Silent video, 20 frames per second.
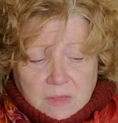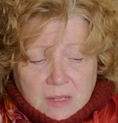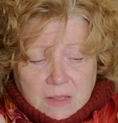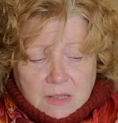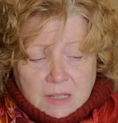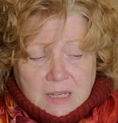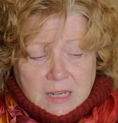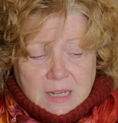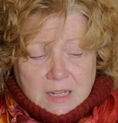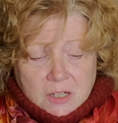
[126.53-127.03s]

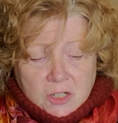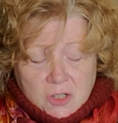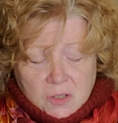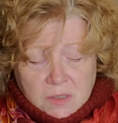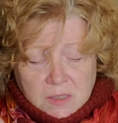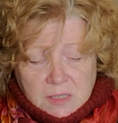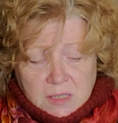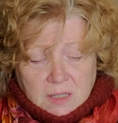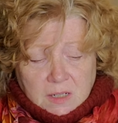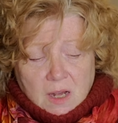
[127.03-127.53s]
the
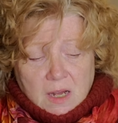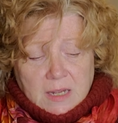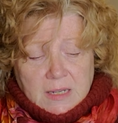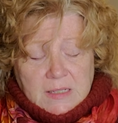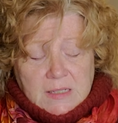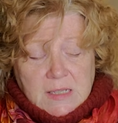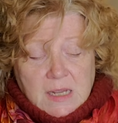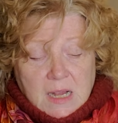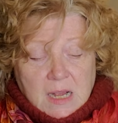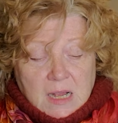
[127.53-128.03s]
angels, the
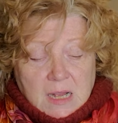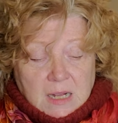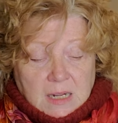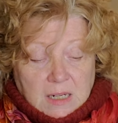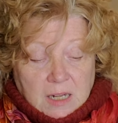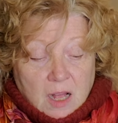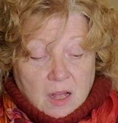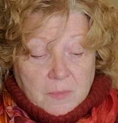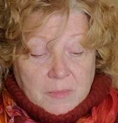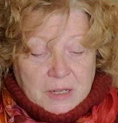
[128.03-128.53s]
guides
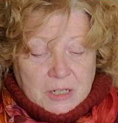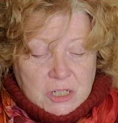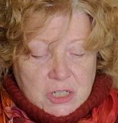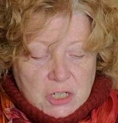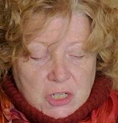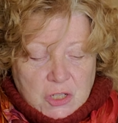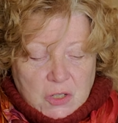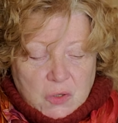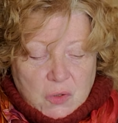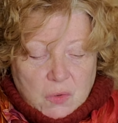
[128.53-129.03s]
coming
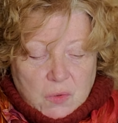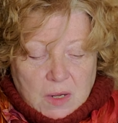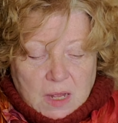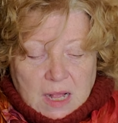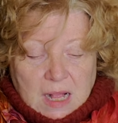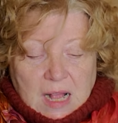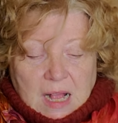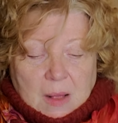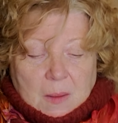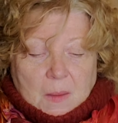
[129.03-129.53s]
to you.
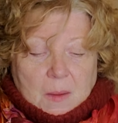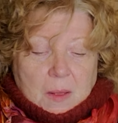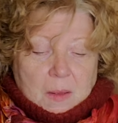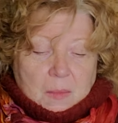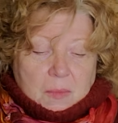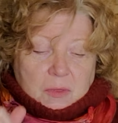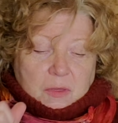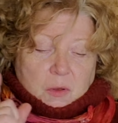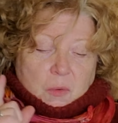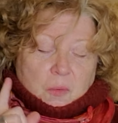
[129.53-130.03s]

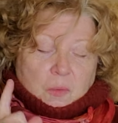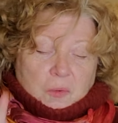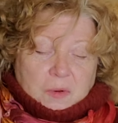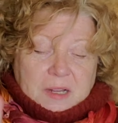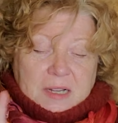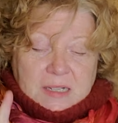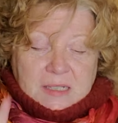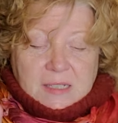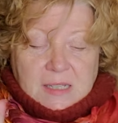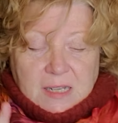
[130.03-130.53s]
The
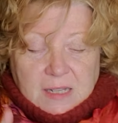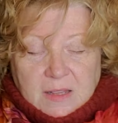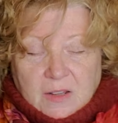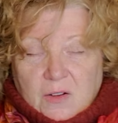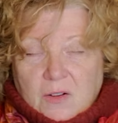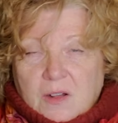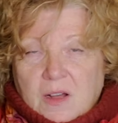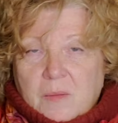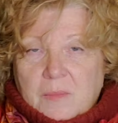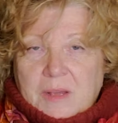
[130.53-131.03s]
reason
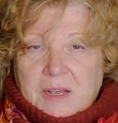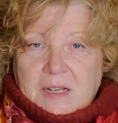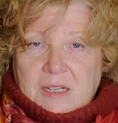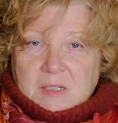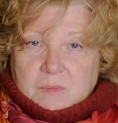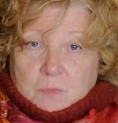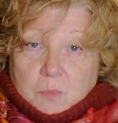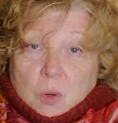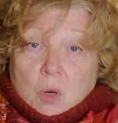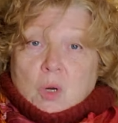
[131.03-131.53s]
they're coming
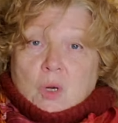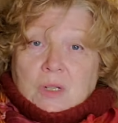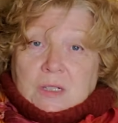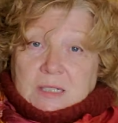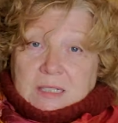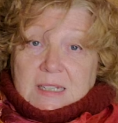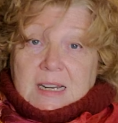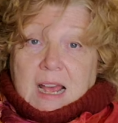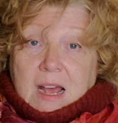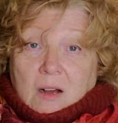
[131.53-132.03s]
as
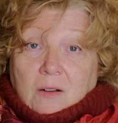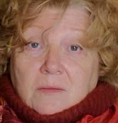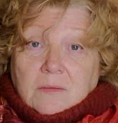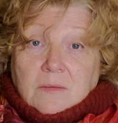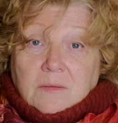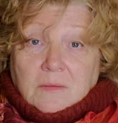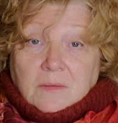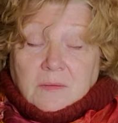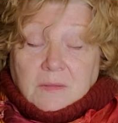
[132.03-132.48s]
birds now